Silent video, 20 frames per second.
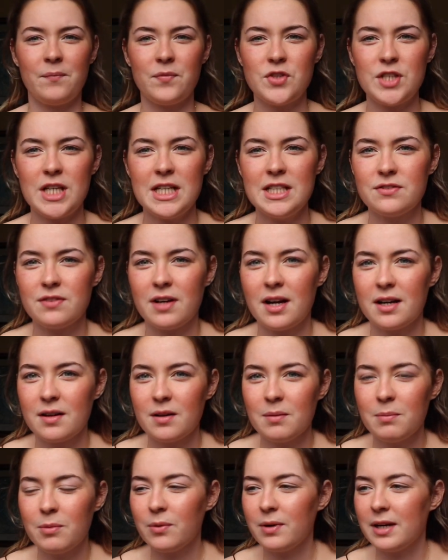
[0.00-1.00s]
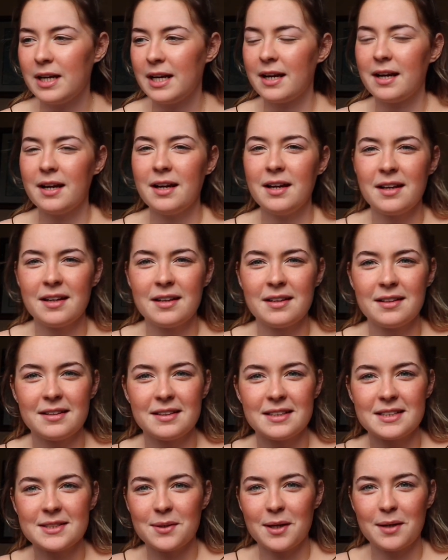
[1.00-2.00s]
change of angle, but we're here.
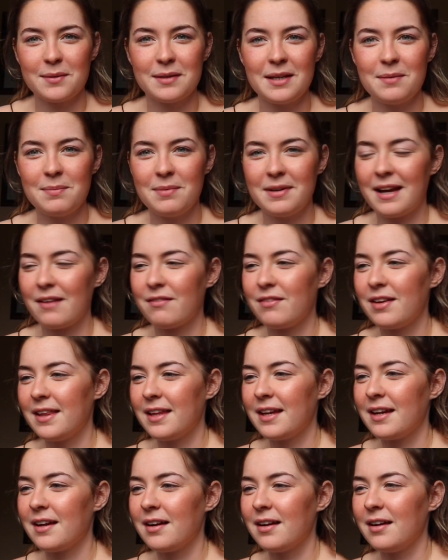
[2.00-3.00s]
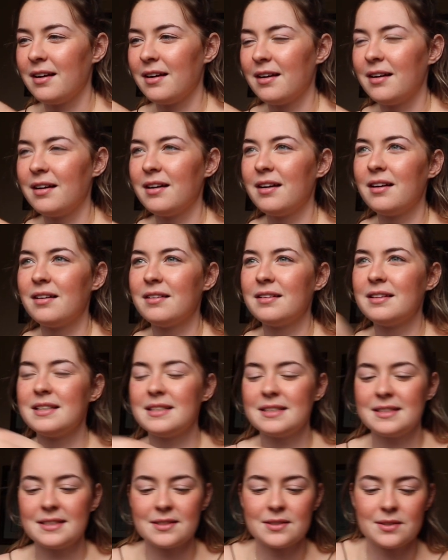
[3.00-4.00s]
This is why I'm keeping everything on this
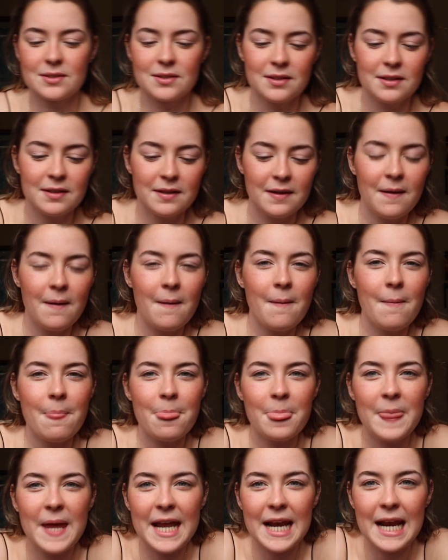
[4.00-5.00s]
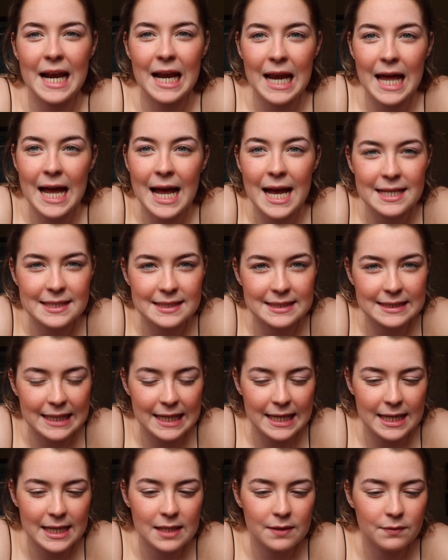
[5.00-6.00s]
stool. Then
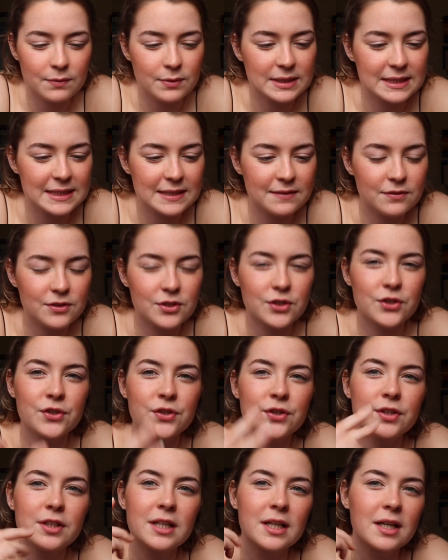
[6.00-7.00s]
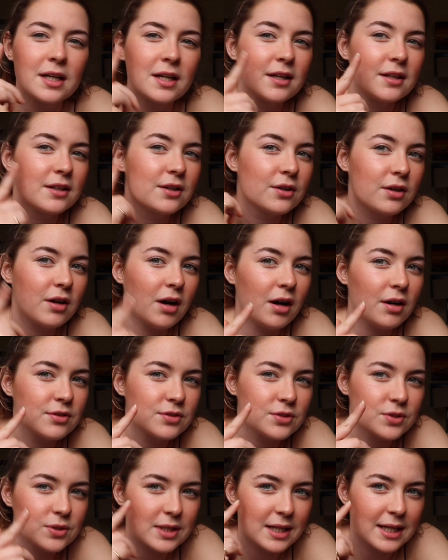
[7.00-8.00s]
lastly, once you've done your
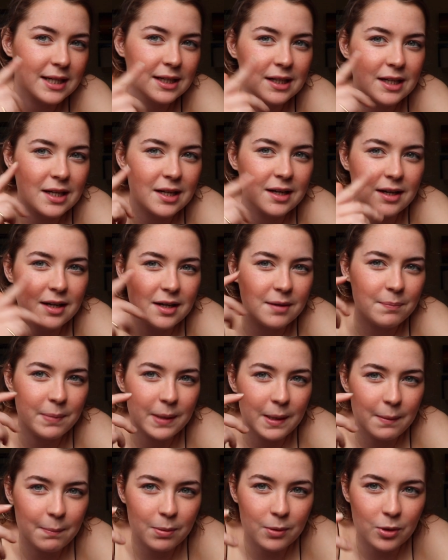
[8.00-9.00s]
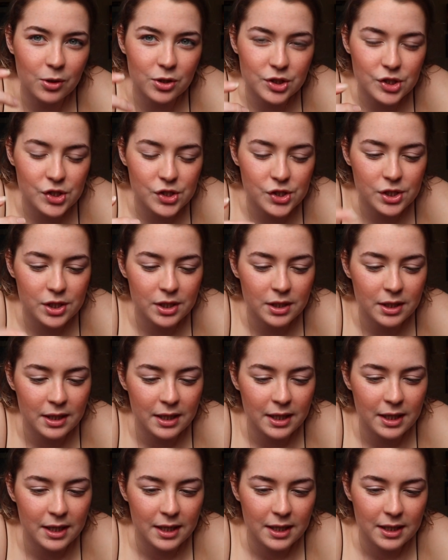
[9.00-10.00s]
contour and your bit of blush,
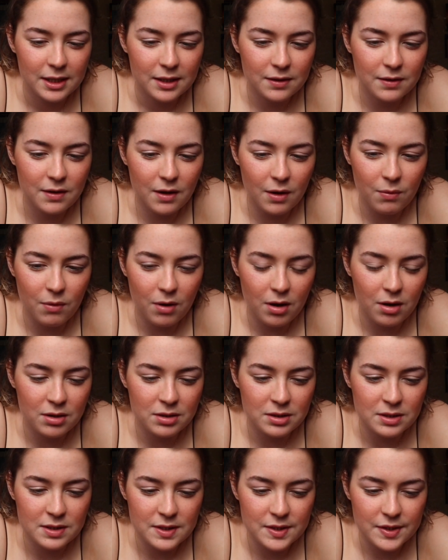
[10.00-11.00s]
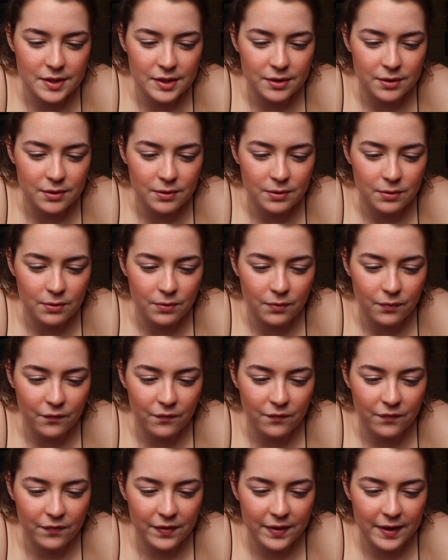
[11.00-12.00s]
you go on to
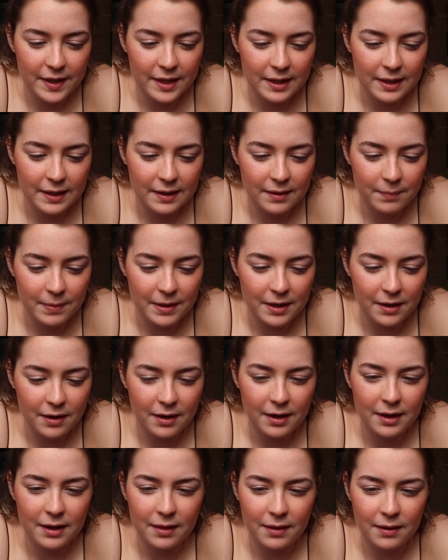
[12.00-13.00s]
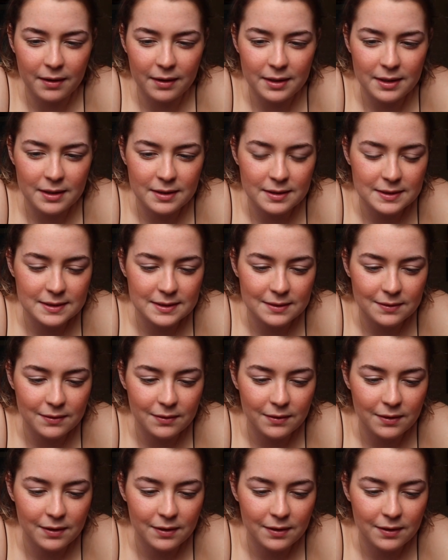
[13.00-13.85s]
a little bit of highlight. So,